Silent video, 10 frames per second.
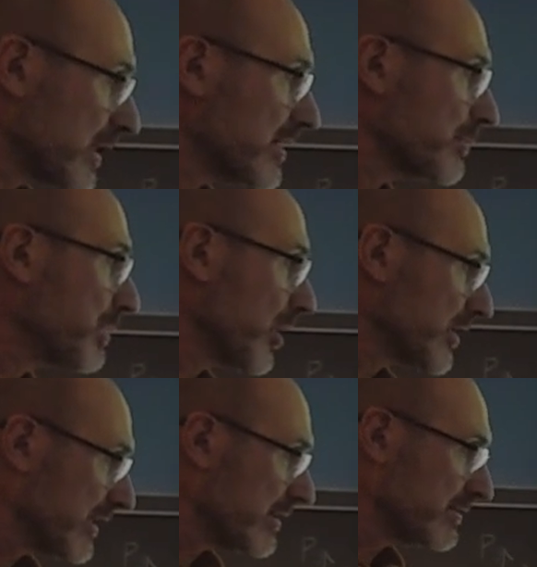the
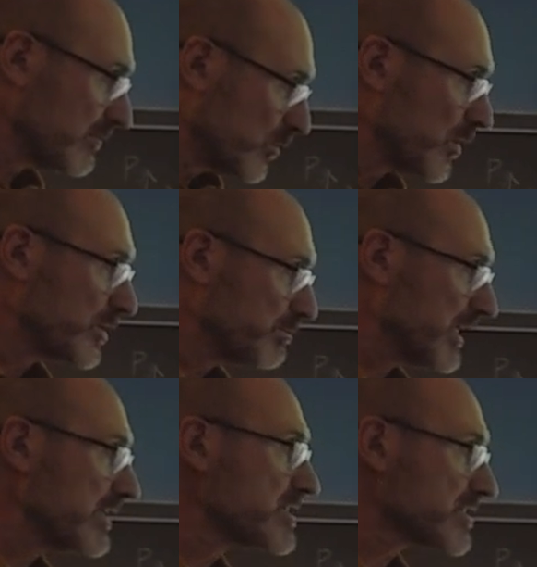body would
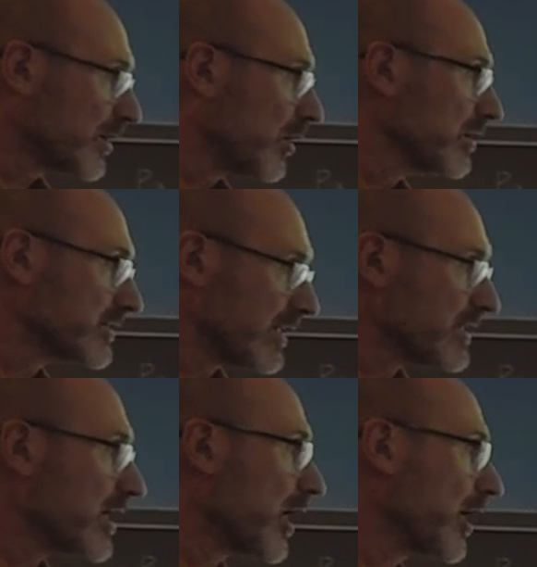be installed and the
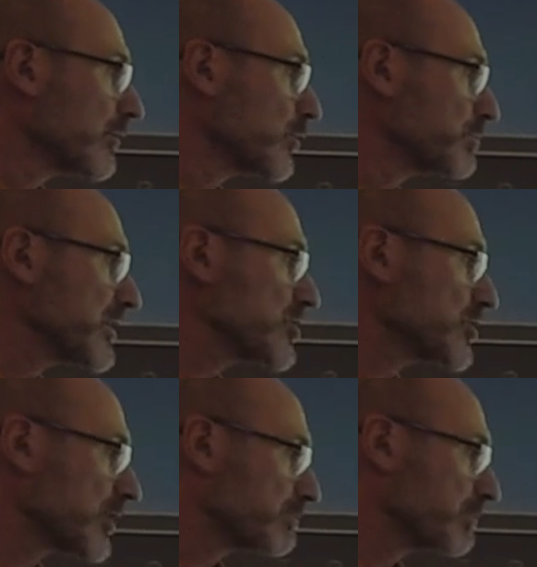car would be
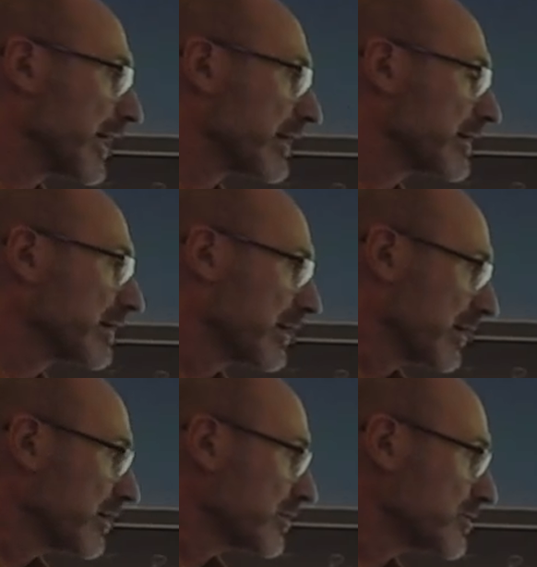shipped back
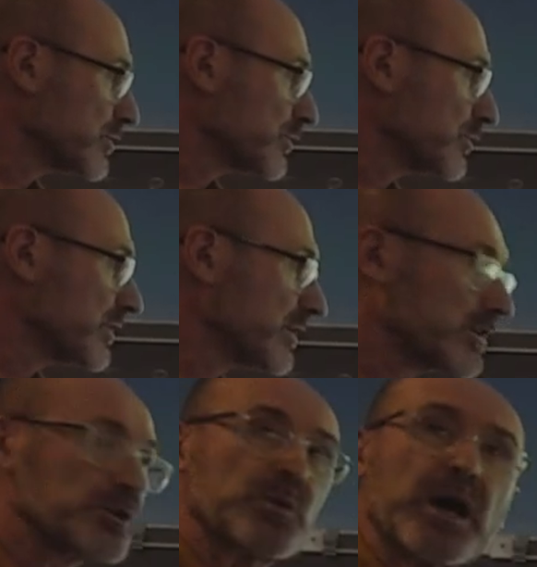to the
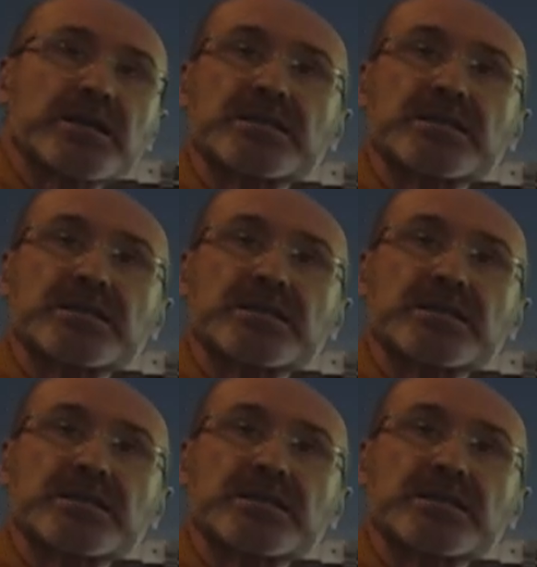US.